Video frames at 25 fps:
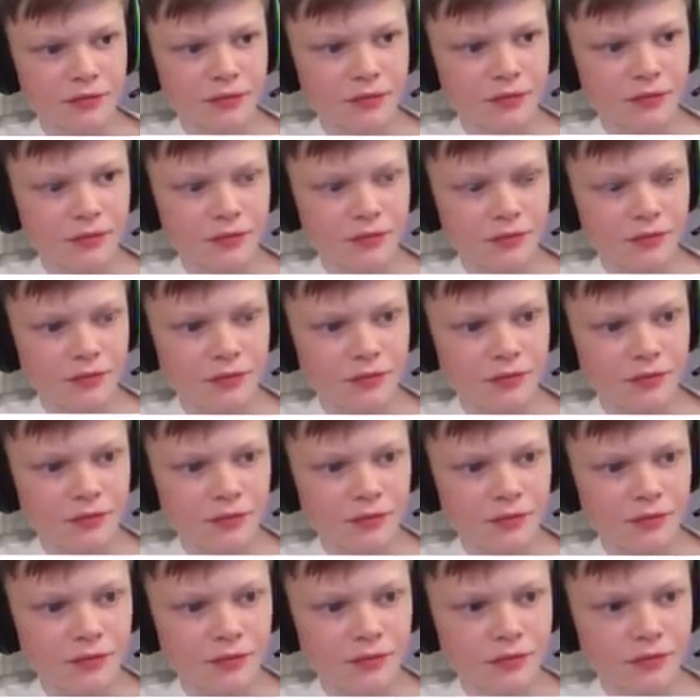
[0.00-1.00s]

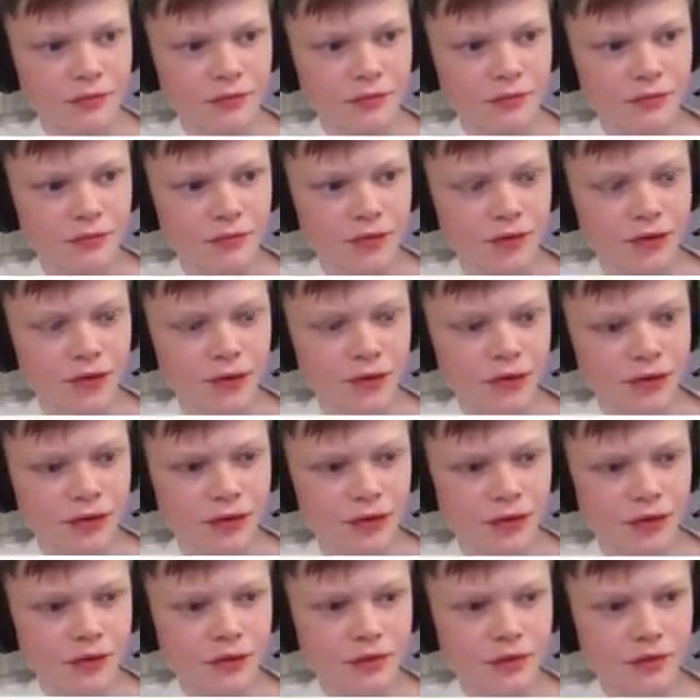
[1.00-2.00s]

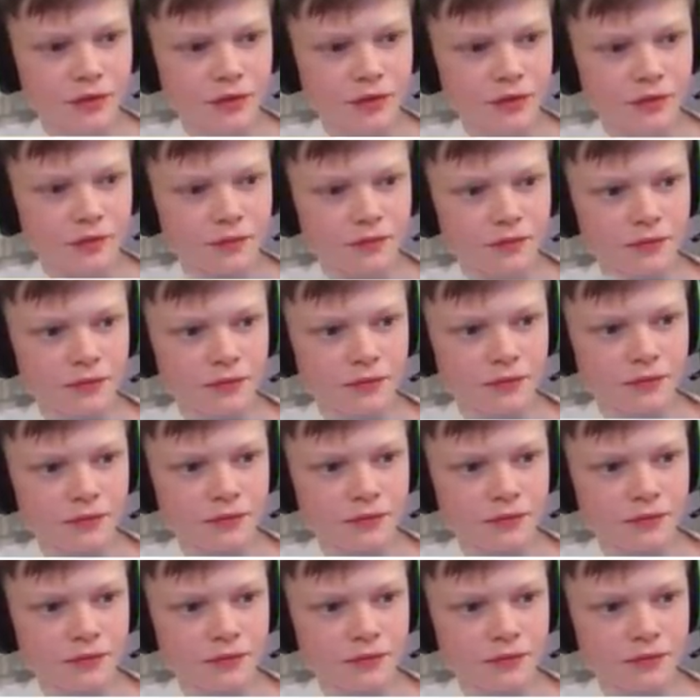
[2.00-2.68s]
Nothing is said.